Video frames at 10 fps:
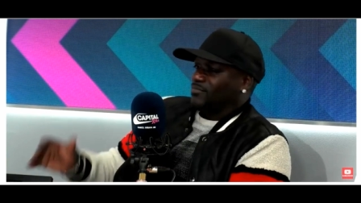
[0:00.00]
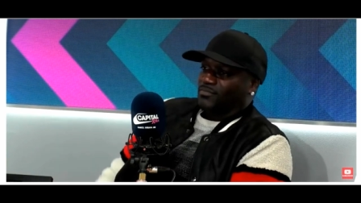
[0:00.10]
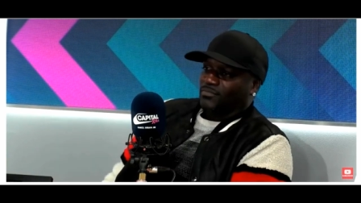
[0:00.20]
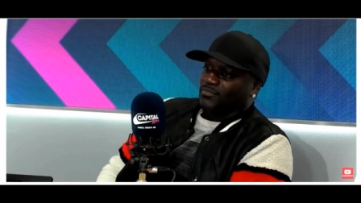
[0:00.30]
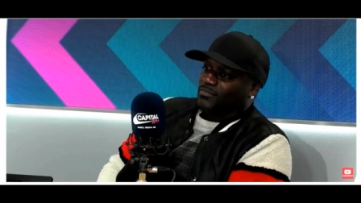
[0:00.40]

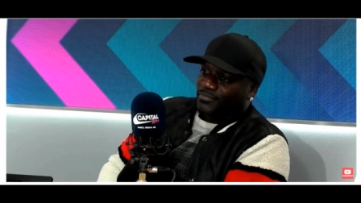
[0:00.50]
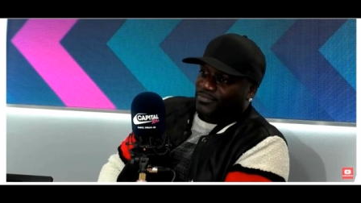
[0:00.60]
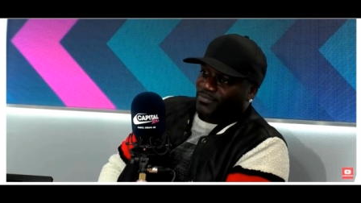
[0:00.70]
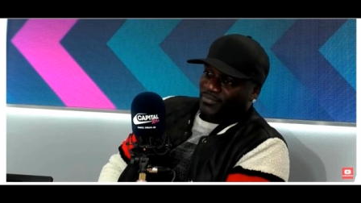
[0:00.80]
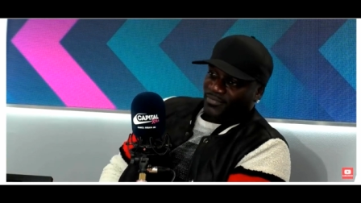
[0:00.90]

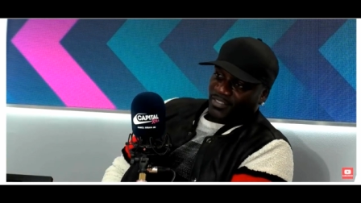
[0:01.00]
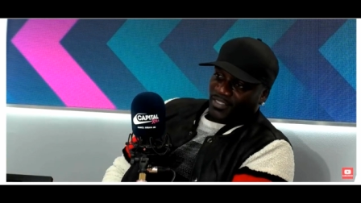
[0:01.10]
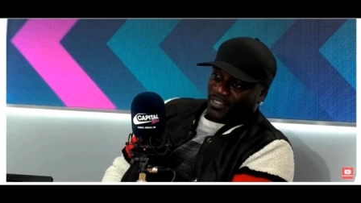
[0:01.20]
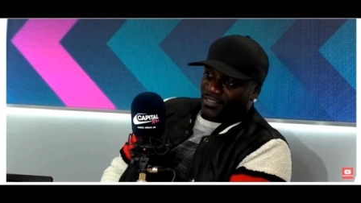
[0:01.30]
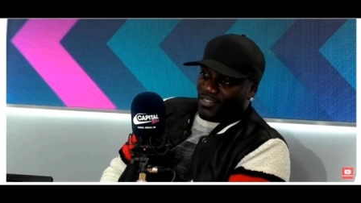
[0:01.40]

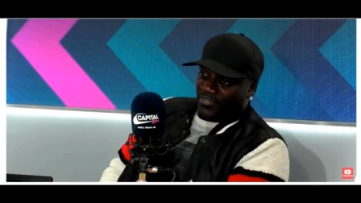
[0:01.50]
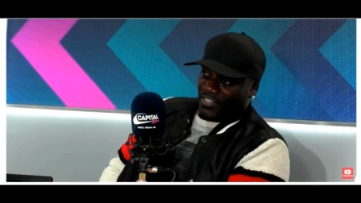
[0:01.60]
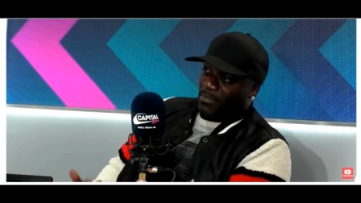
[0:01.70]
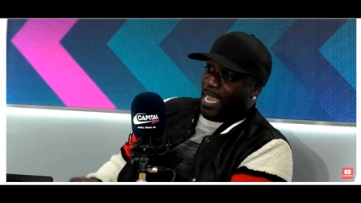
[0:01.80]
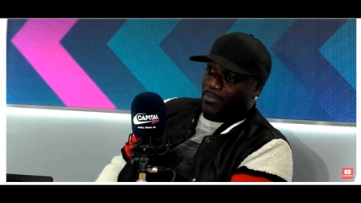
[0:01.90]
If
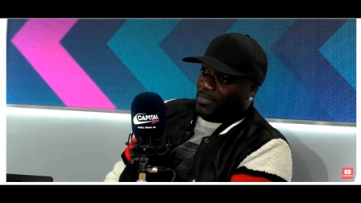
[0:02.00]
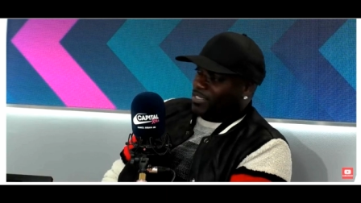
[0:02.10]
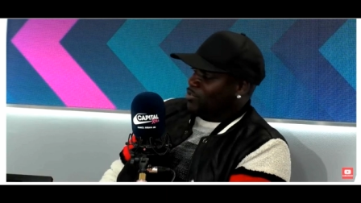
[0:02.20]
something happened to me,